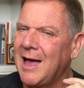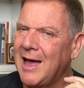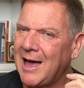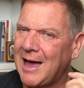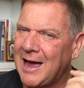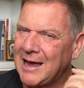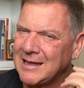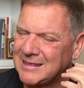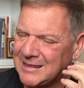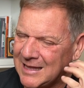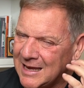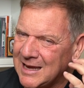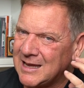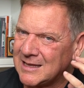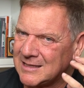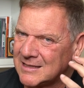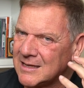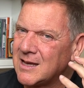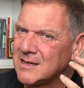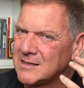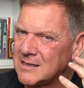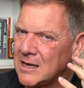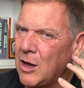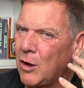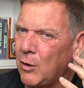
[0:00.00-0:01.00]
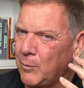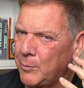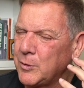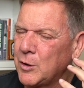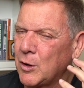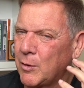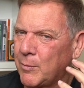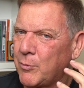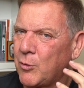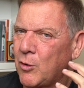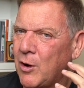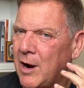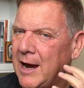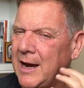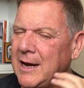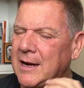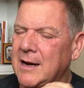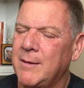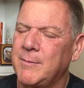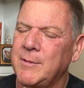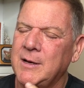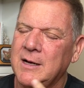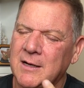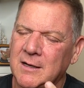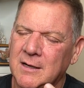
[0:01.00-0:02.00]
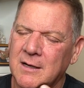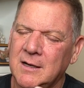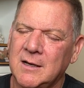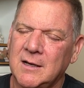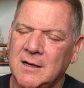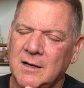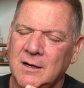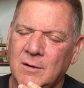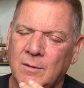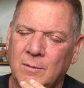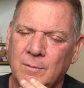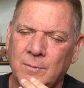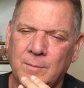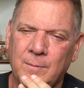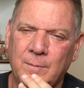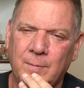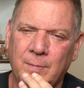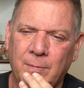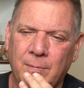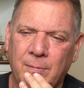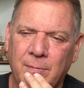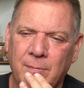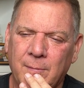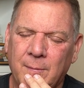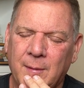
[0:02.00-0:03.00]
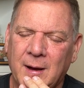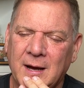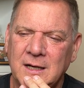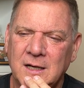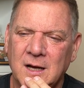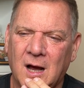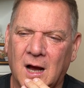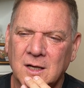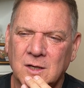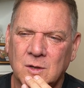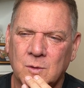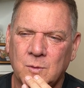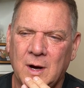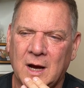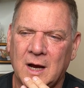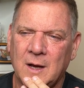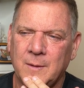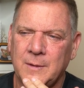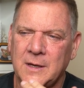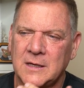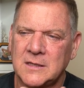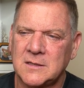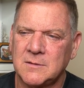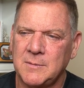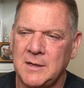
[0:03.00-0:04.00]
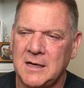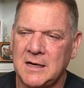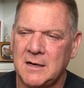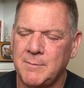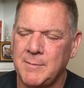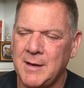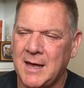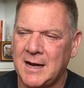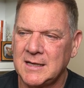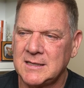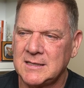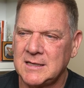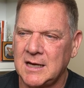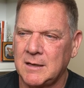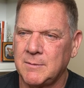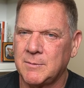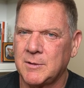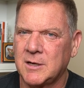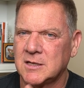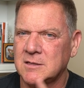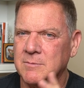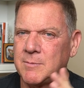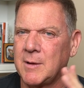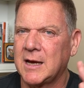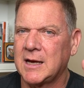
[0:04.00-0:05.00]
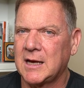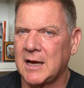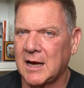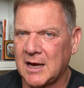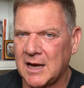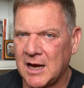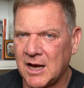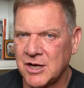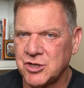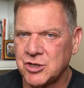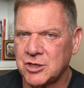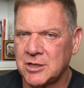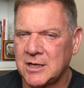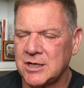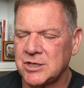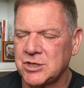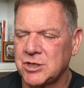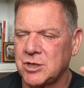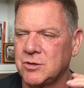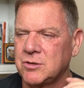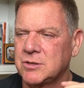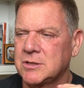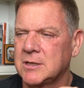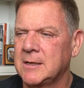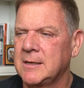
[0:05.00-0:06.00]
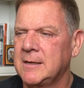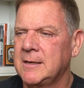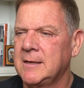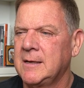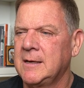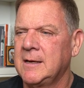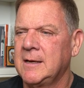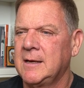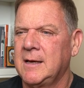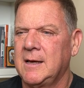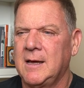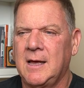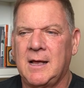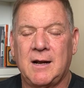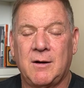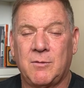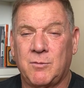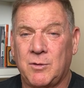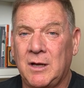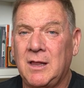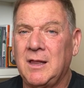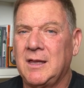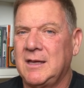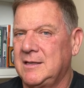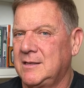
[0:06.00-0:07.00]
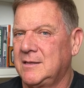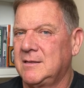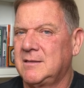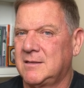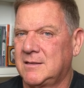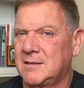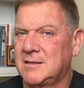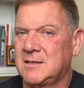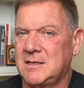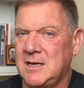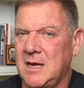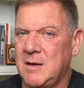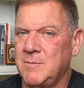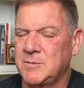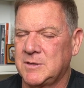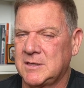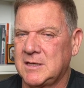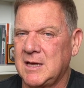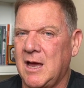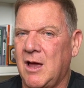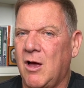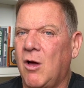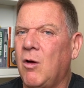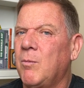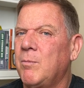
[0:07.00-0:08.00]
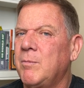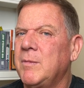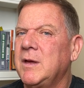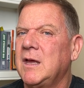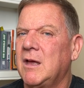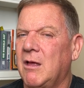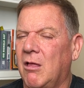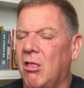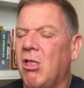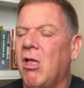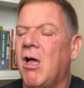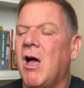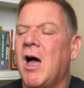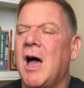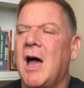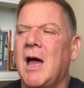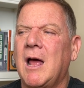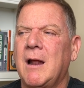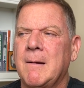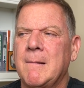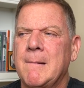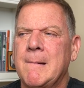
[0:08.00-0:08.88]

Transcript: I think it does help your brain. I mean, you know, my doctor recommends me to meditate because of my concussion issues. And it really seems to help me a lot.